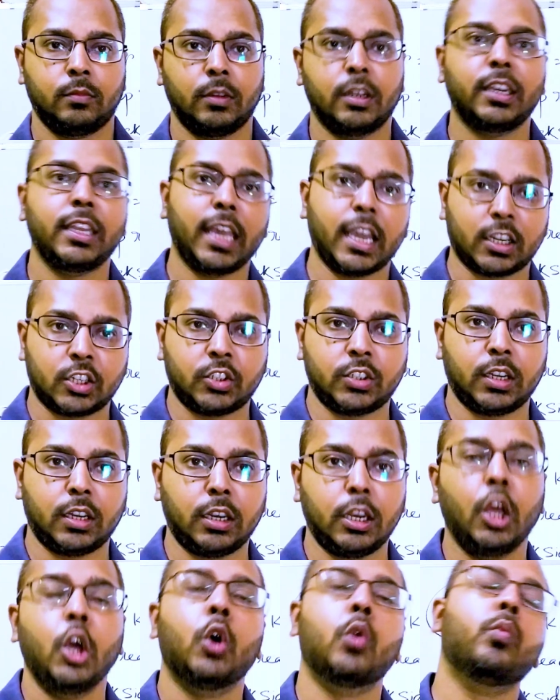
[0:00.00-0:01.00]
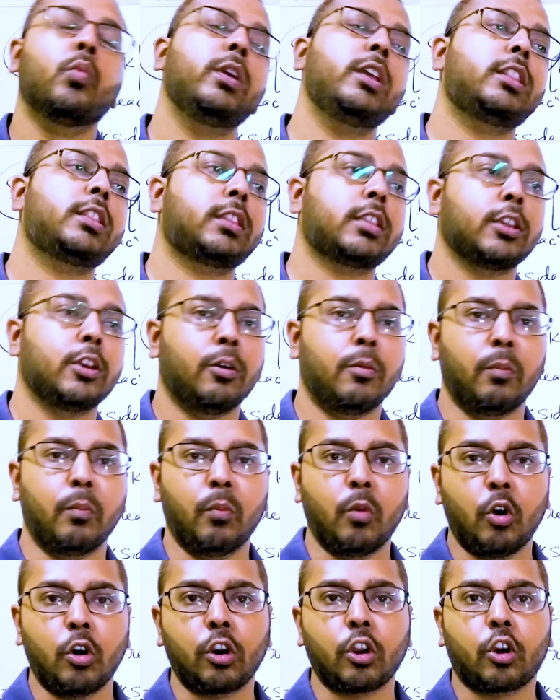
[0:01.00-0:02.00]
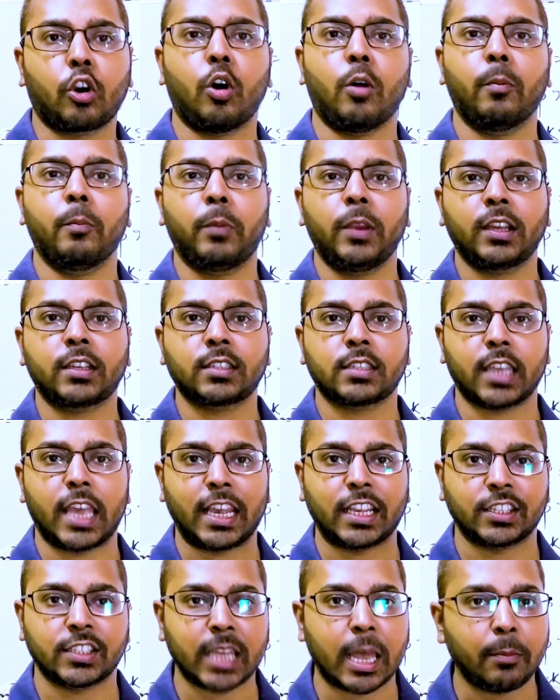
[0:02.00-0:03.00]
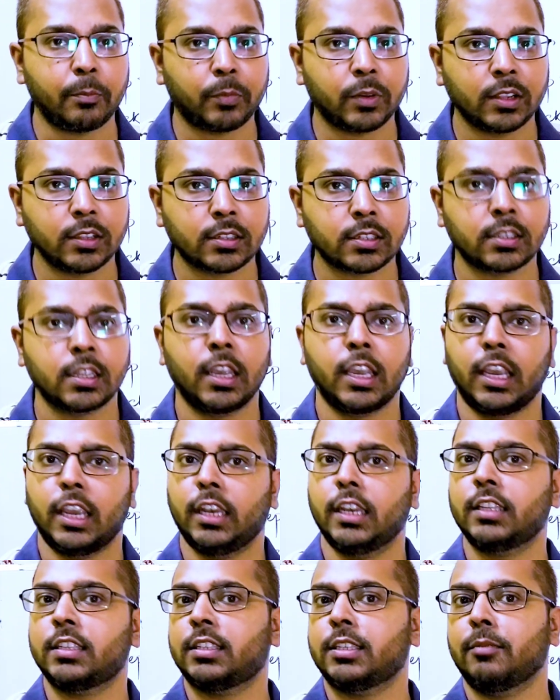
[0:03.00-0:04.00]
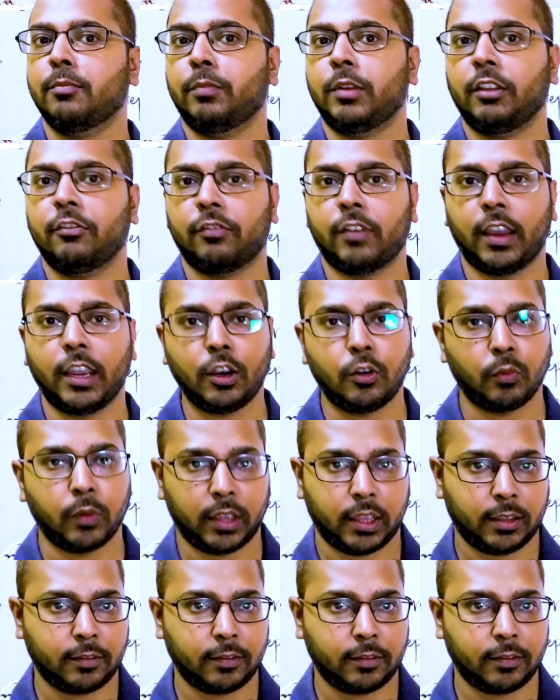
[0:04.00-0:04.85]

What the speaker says: reaction with more complex examples in a simplified way.